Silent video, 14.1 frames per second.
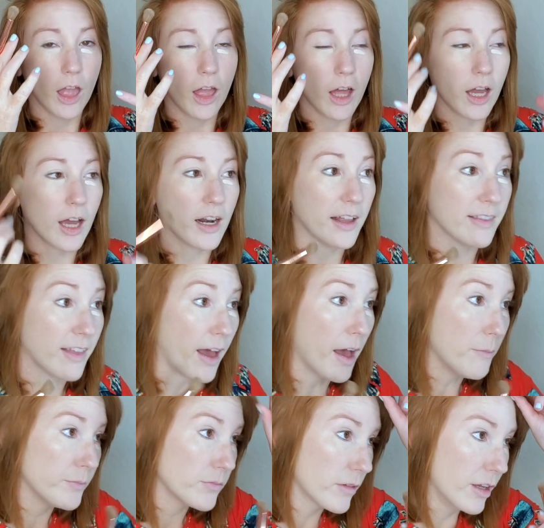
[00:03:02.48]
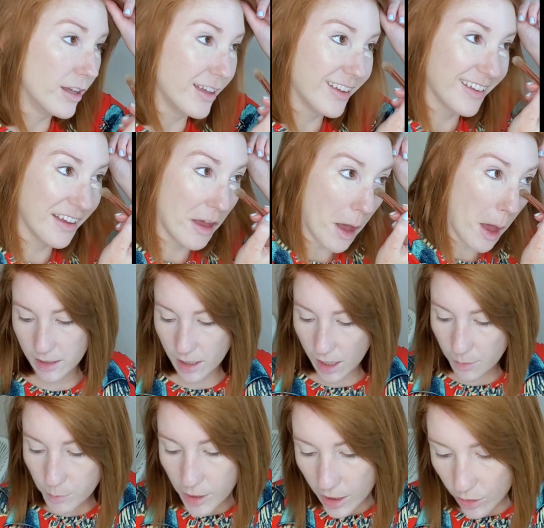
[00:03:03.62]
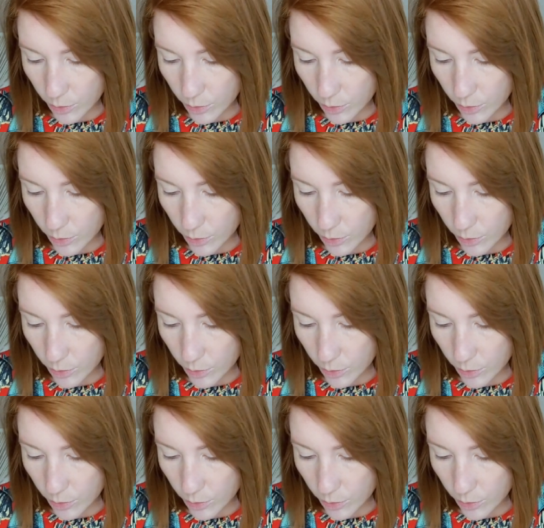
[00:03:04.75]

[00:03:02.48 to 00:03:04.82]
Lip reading: kind of like that. I'm gonna go